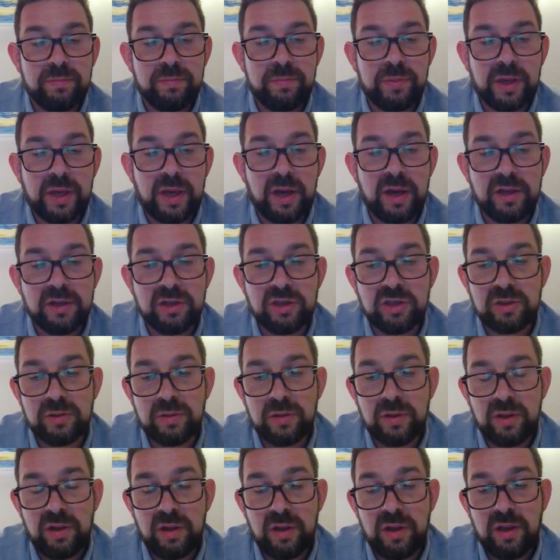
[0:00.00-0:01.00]
because
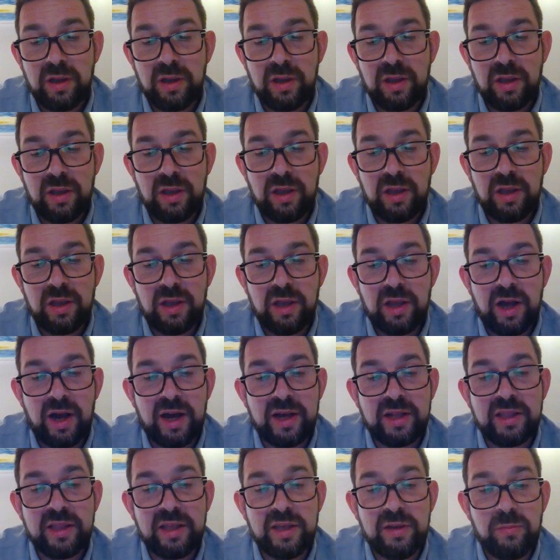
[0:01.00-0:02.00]

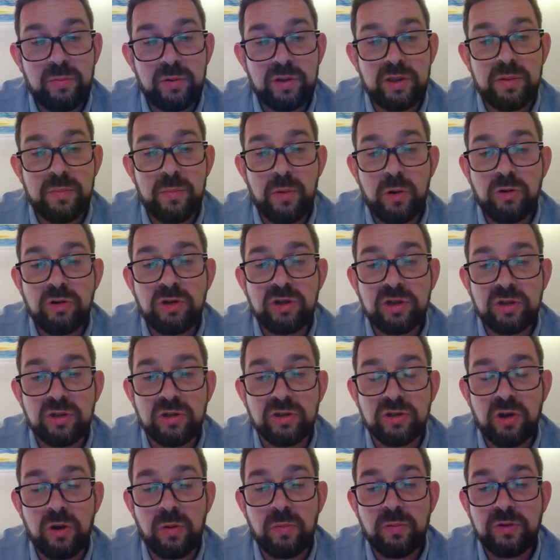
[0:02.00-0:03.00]
I think with emotion,
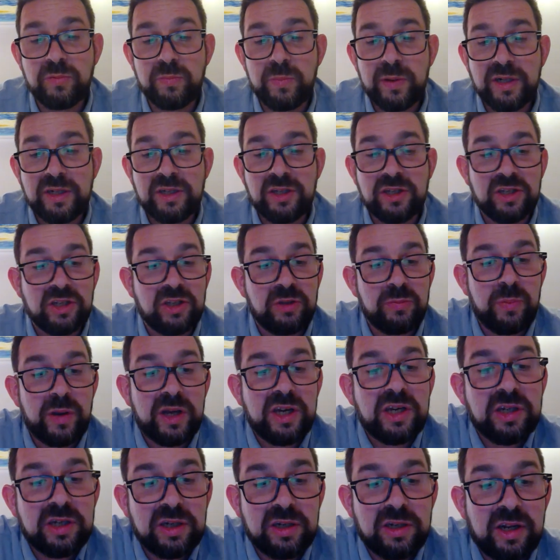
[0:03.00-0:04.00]
there's always been
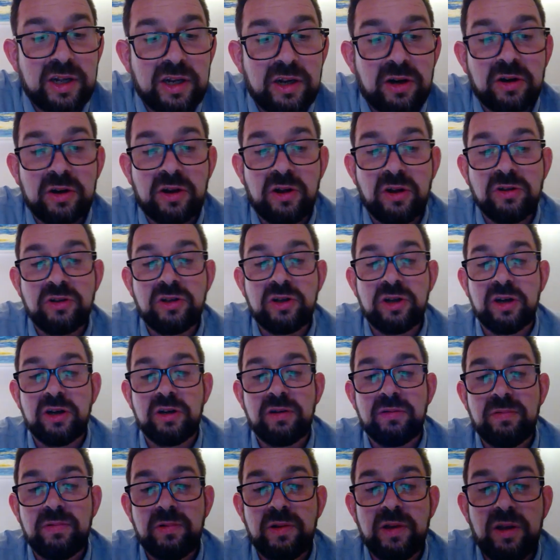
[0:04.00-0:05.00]
suspicion in our
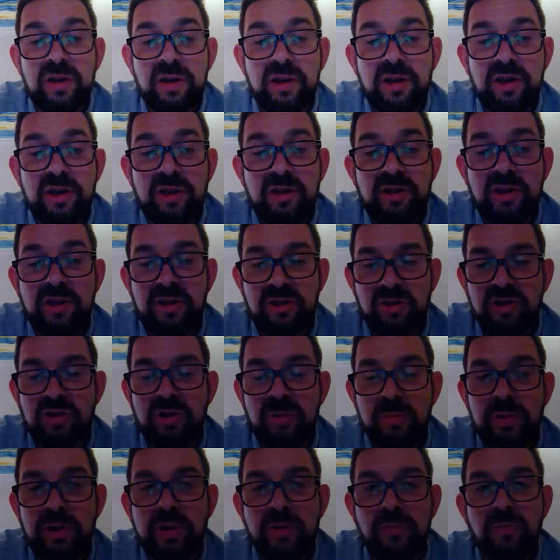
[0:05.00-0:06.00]
culture that there's
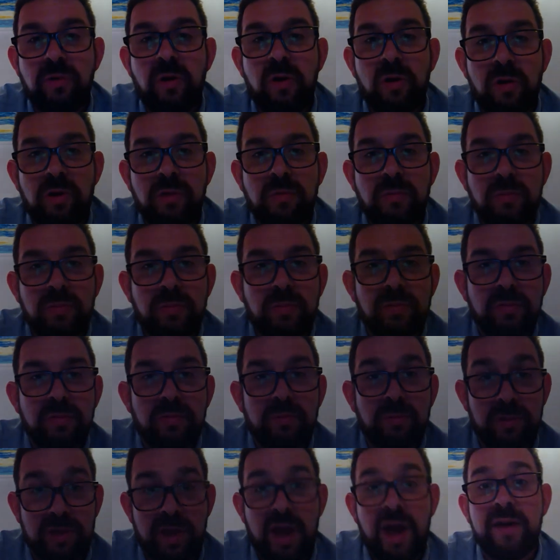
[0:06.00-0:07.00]
something wrong
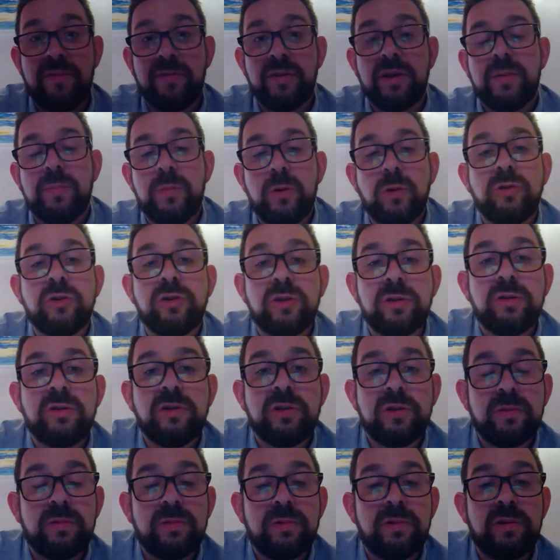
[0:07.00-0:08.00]
with having
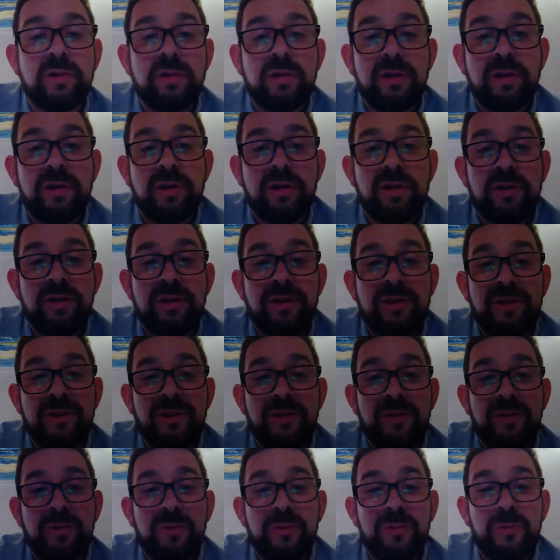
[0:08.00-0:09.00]
emotions.
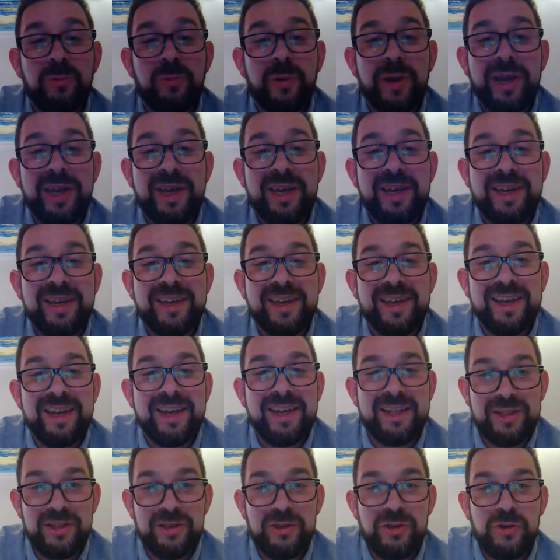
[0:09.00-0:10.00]
We
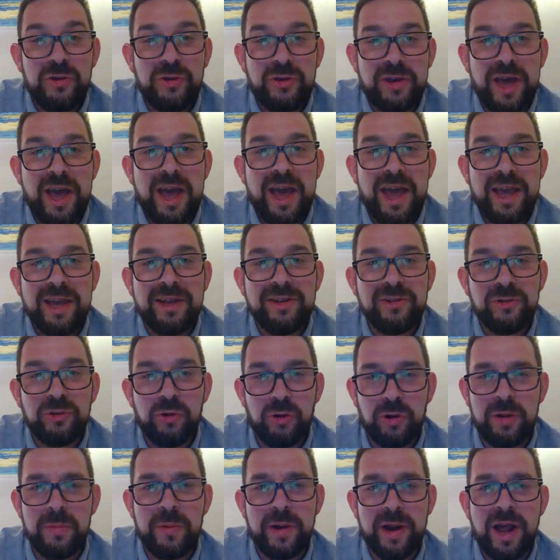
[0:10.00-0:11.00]
in the UK
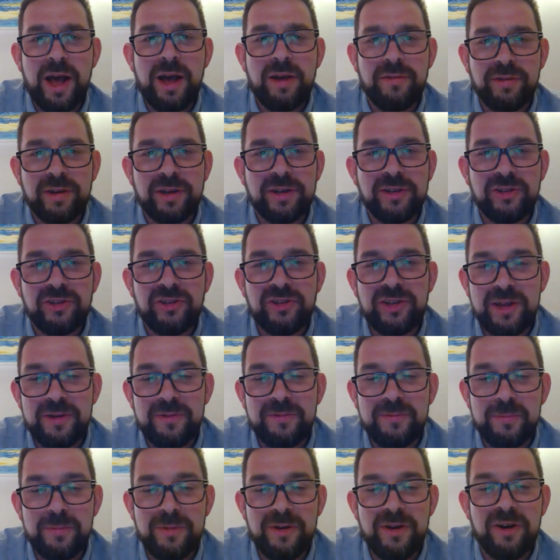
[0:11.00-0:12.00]
talk about having a
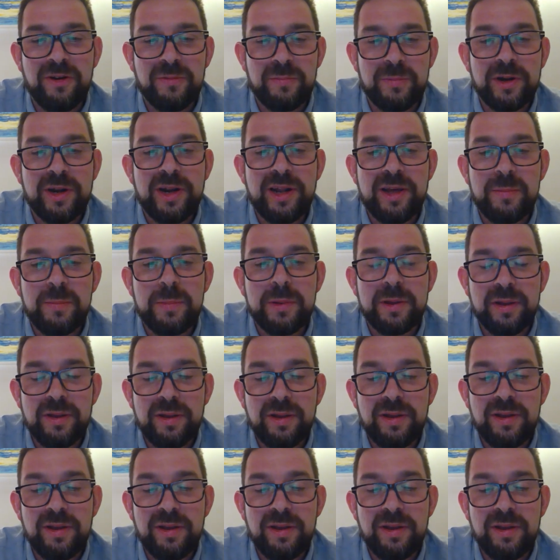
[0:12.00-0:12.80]
stiff upper lip,